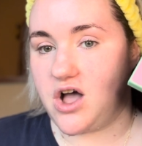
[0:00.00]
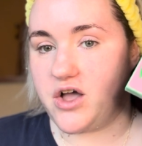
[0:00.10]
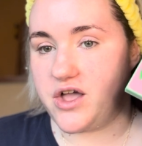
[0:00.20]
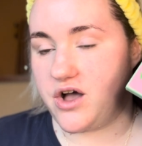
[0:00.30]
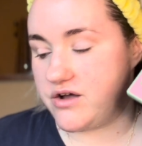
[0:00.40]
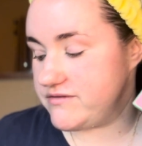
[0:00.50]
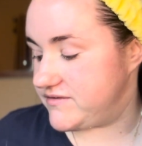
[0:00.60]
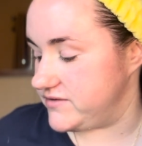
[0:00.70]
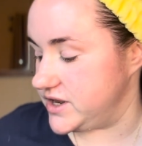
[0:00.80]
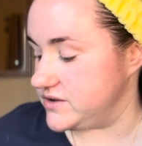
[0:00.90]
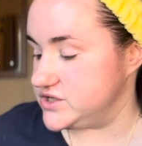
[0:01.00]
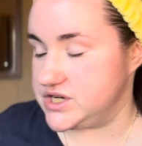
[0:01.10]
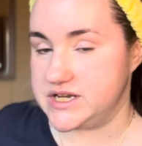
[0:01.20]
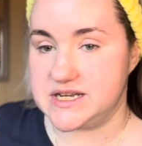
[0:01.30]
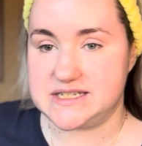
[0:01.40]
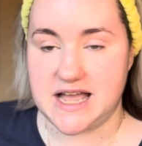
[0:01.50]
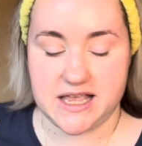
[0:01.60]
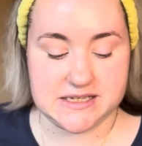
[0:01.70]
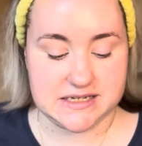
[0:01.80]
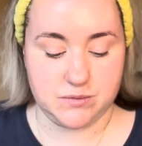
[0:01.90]
I Heart Revolution
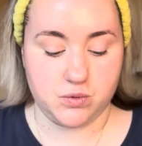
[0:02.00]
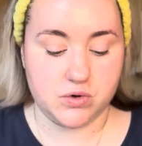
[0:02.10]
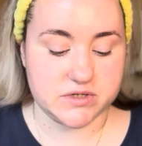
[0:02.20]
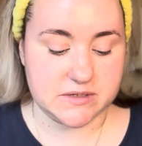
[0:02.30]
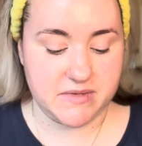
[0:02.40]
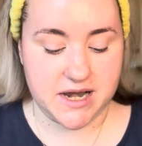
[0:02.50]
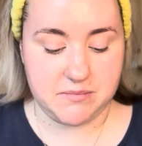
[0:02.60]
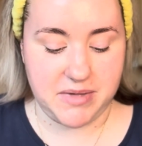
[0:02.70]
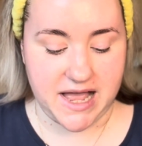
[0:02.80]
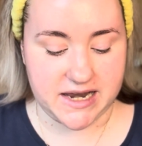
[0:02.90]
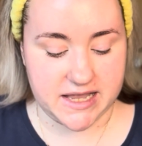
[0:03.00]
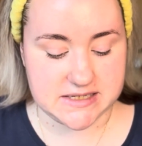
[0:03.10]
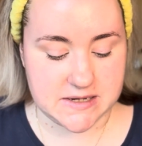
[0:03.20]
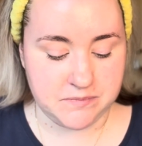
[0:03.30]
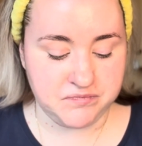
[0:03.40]
Tasty Watermelon palette.